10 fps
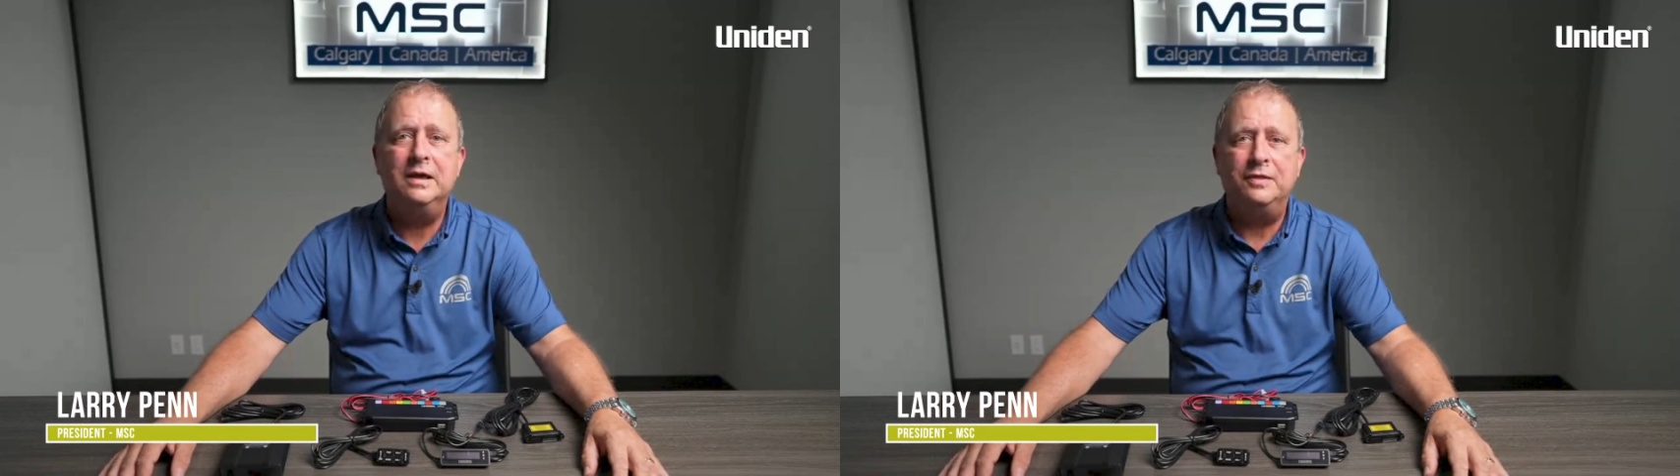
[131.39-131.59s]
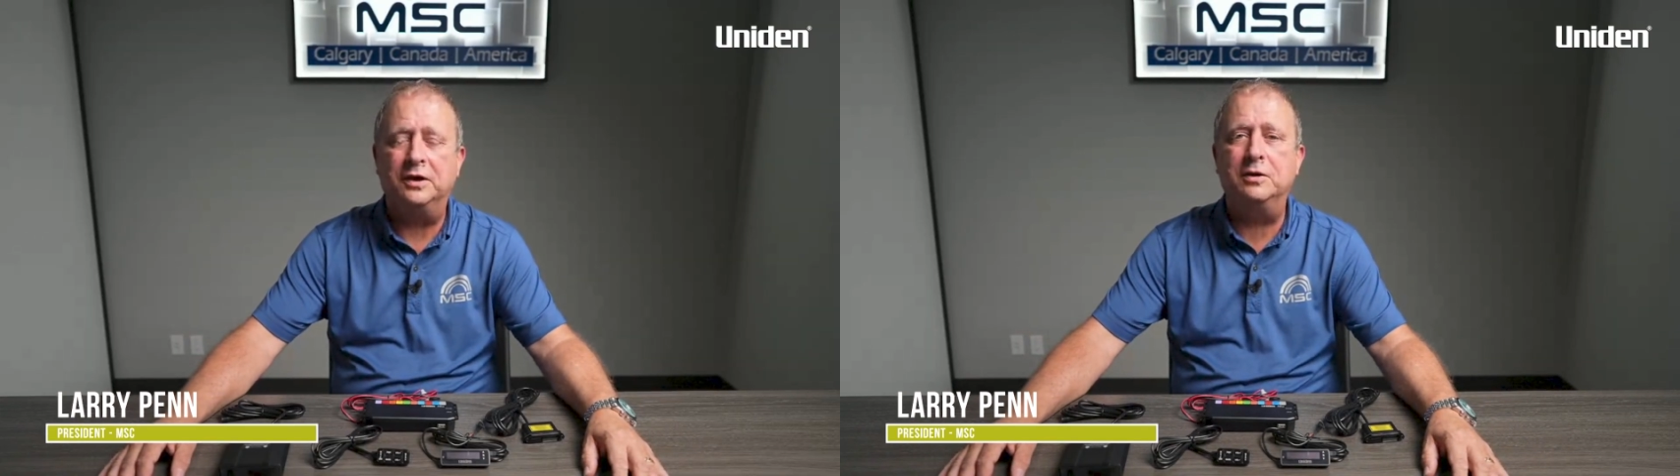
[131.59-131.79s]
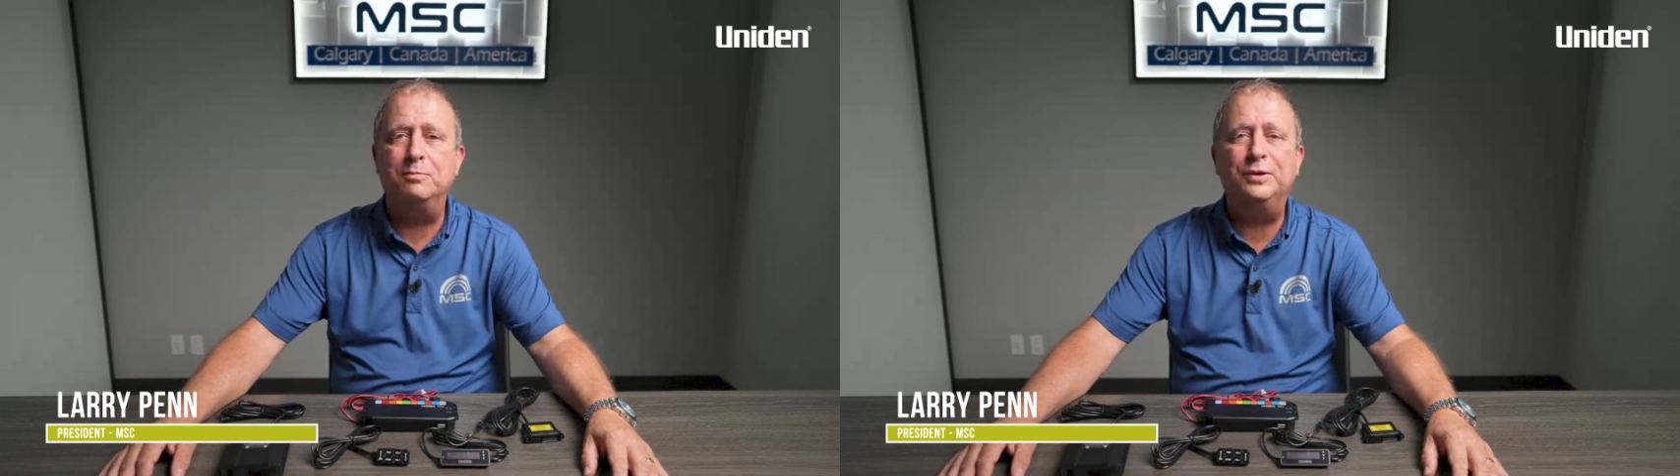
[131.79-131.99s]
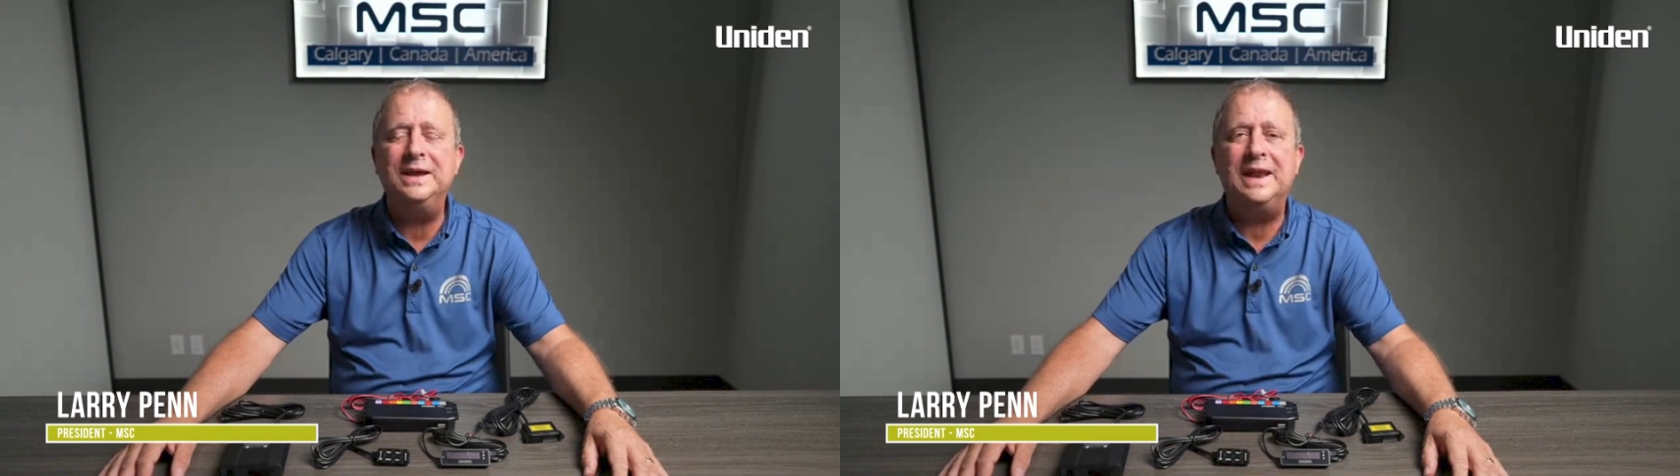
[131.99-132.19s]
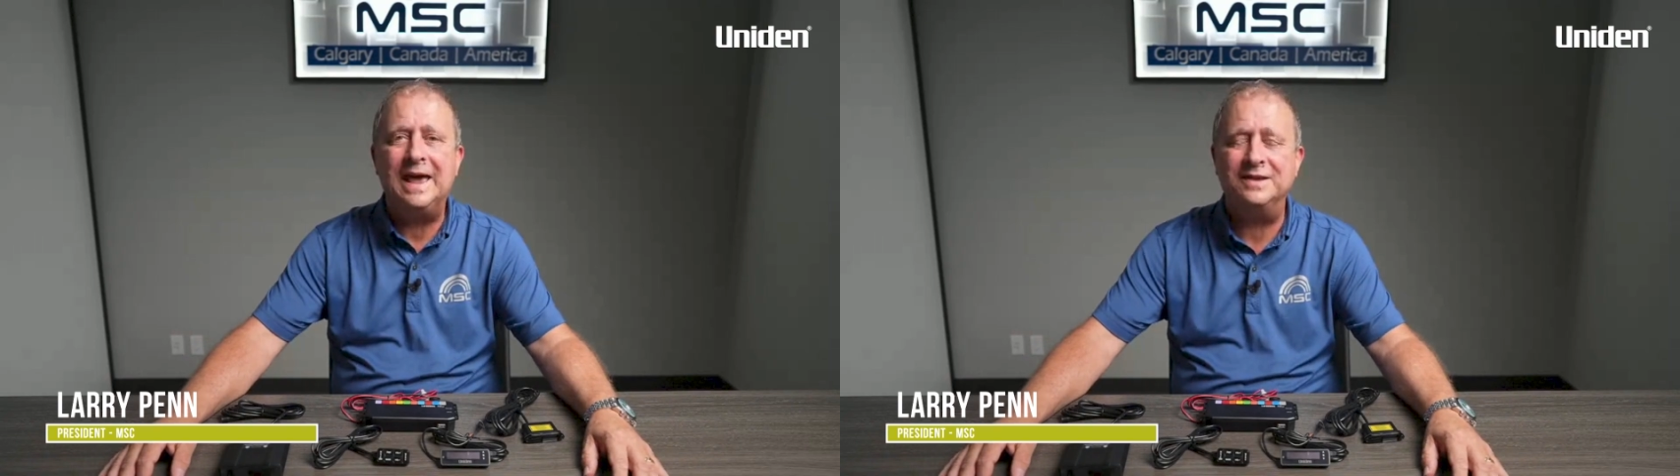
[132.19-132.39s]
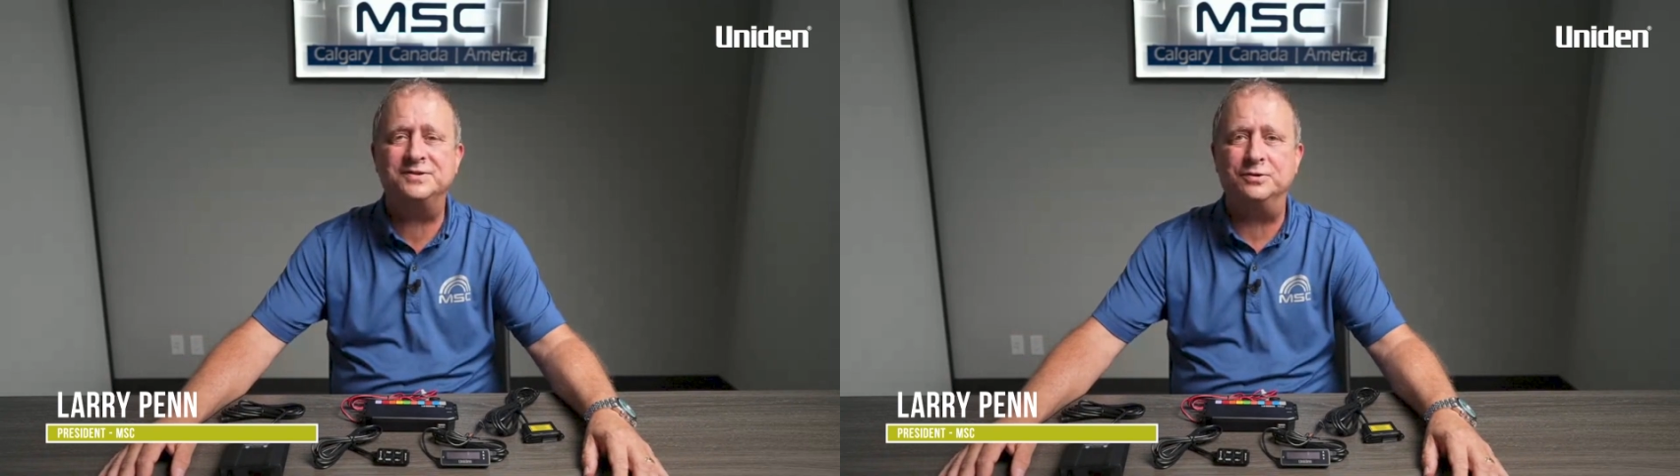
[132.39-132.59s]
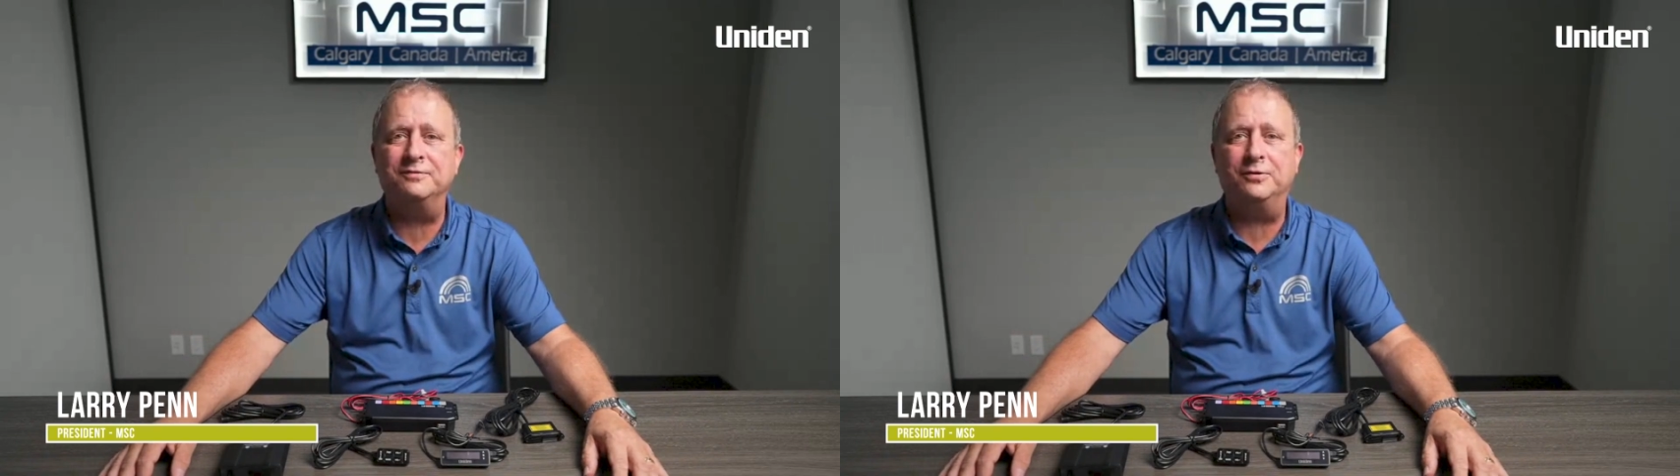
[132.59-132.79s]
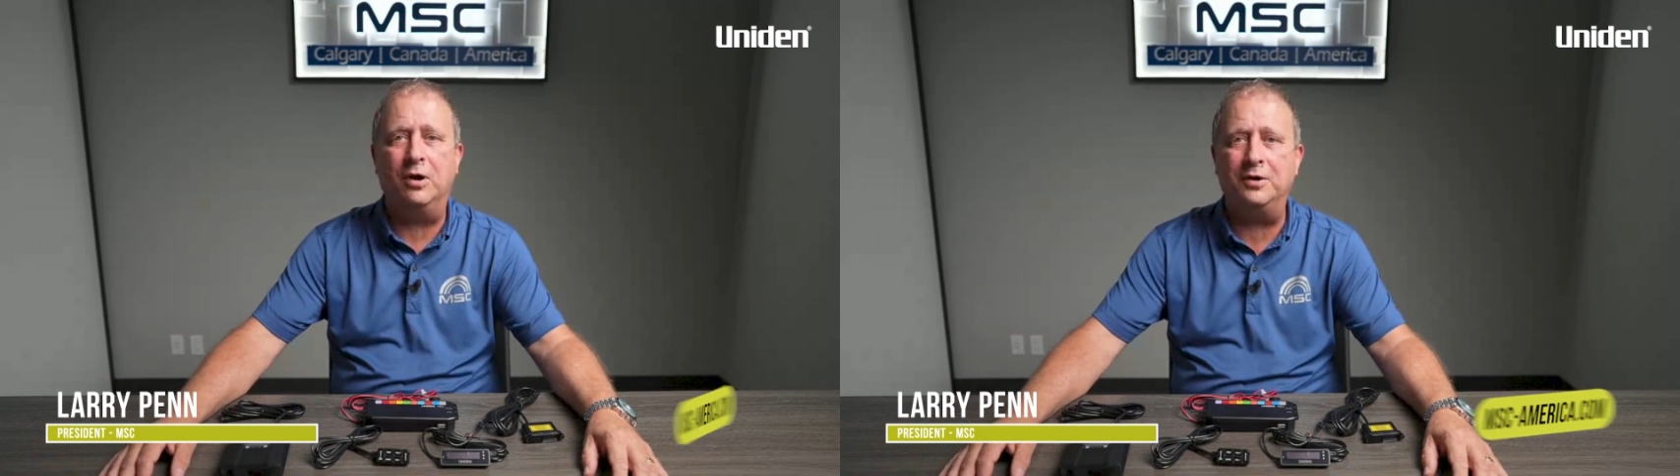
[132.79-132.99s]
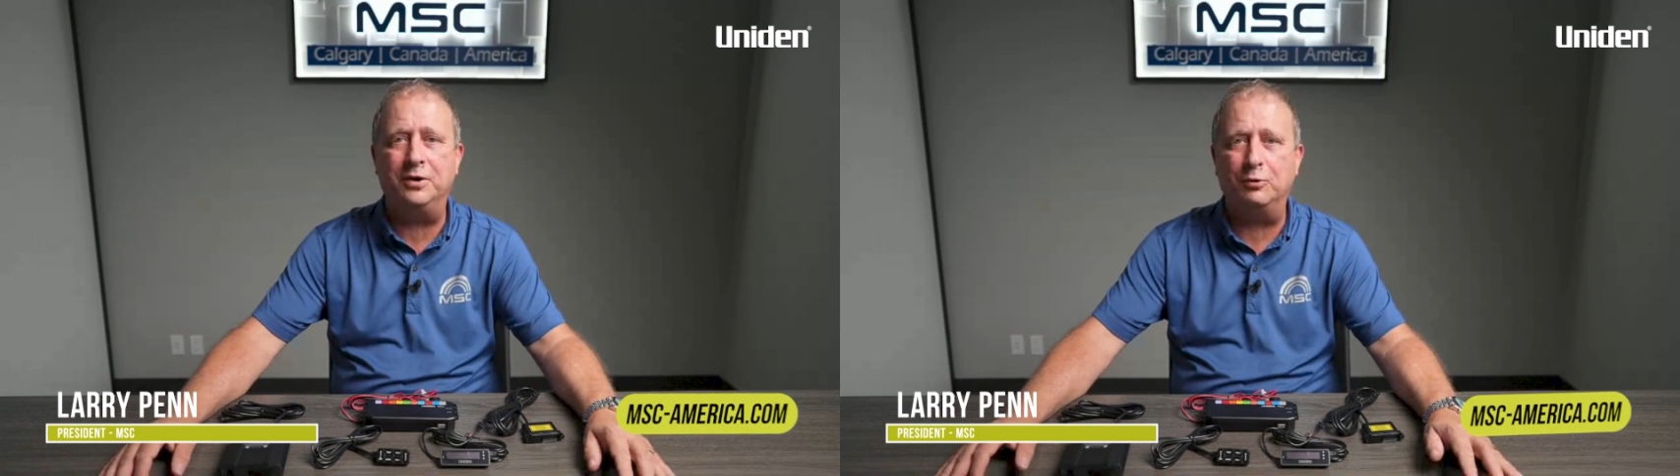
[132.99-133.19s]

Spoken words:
the complete answer for all your